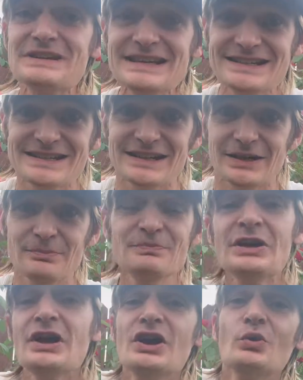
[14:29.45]
medium,
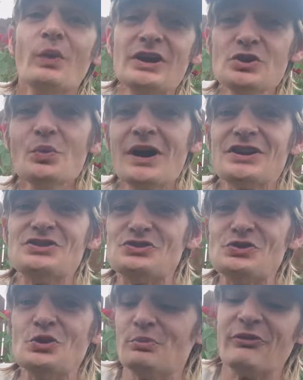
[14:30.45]
what you want to
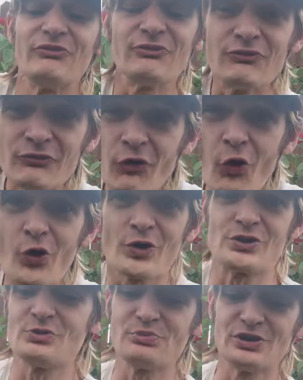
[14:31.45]
do before
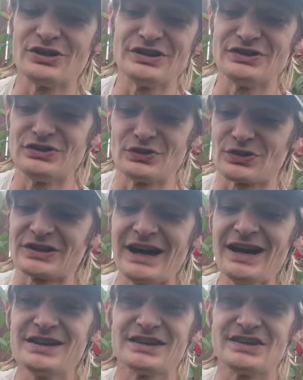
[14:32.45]
you put in your
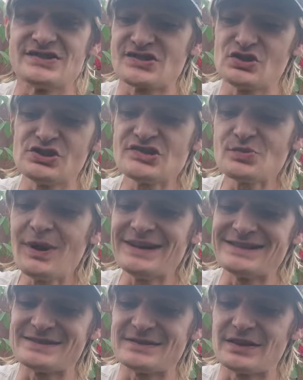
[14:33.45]
cutting is you just want to